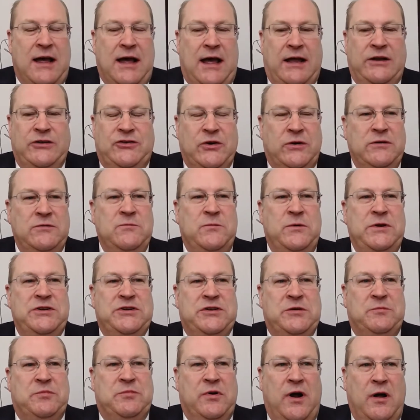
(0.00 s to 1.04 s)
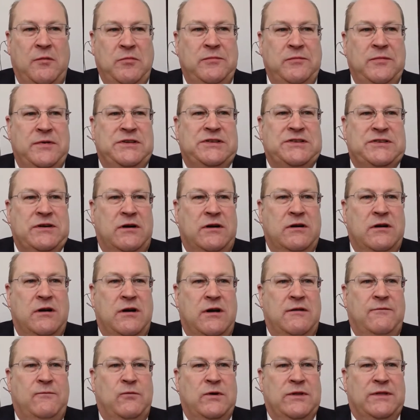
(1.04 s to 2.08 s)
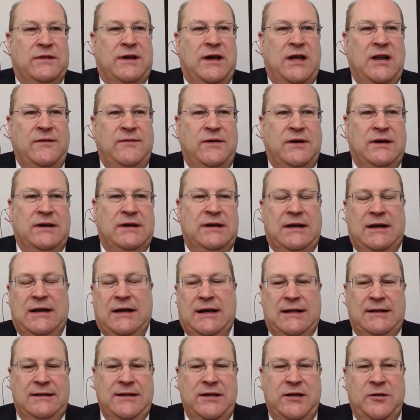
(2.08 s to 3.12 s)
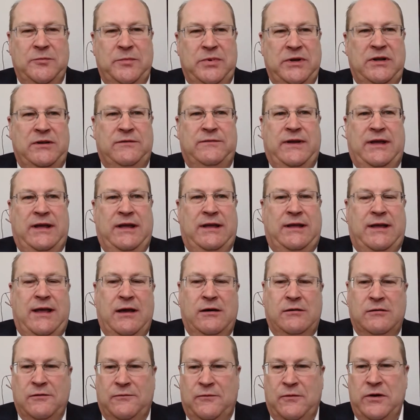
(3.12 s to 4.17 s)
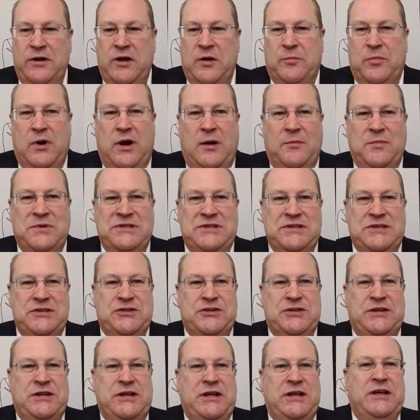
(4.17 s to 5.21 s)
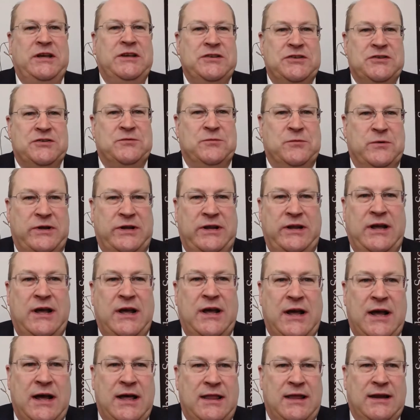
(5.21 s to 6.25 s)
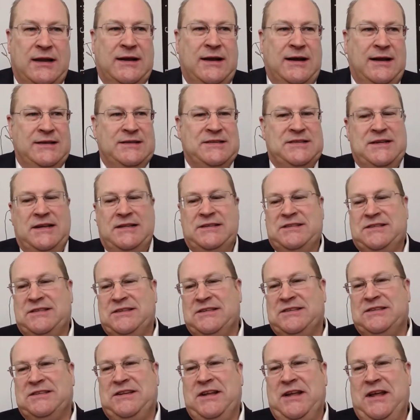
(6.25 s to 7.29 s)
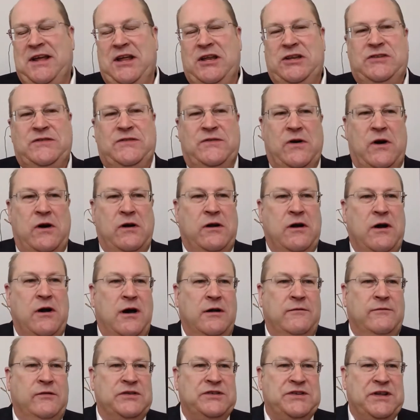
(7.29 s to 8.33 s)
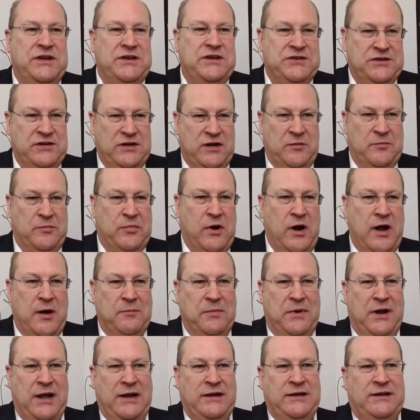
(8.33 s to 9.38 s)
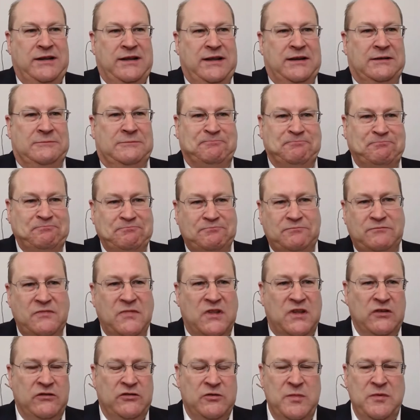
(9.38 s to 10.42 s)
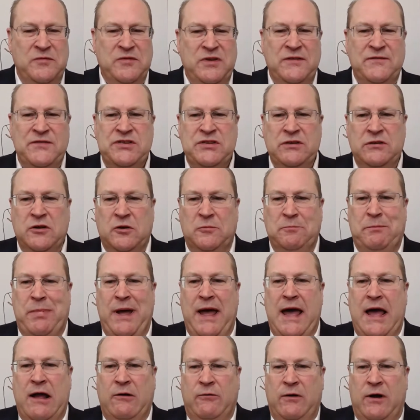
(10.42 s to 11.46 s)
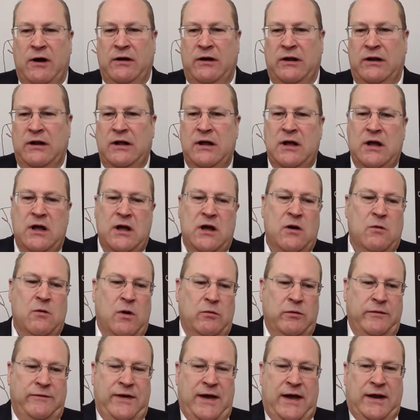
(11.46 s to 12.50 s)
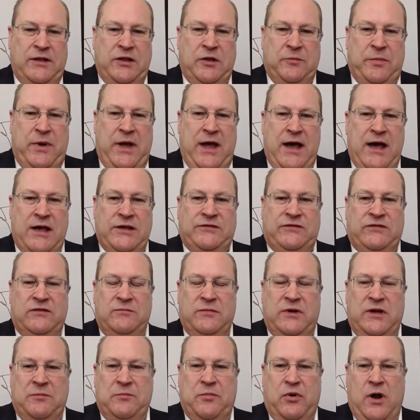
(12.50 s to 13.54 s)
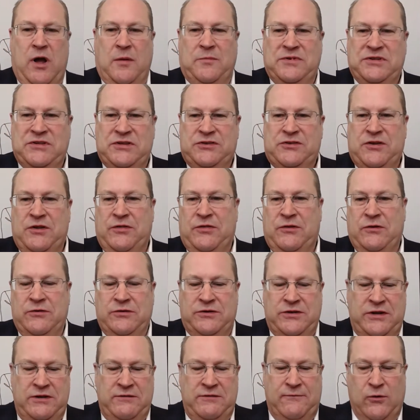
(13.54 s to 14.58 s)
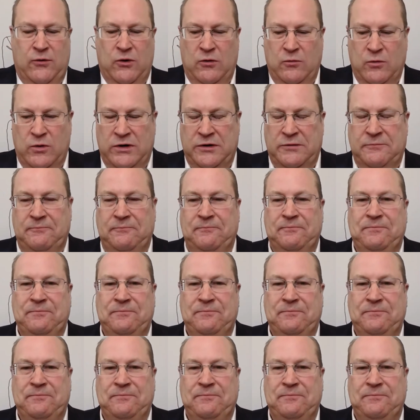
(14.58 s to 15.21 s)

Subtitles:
And Jordan, we should probably start off with kind of a little bit of a California proposition history that kind of sets the stage for our conversation on Prop 19. So maybe give us a little background on what we've had in the past from like Proposition 13 forward.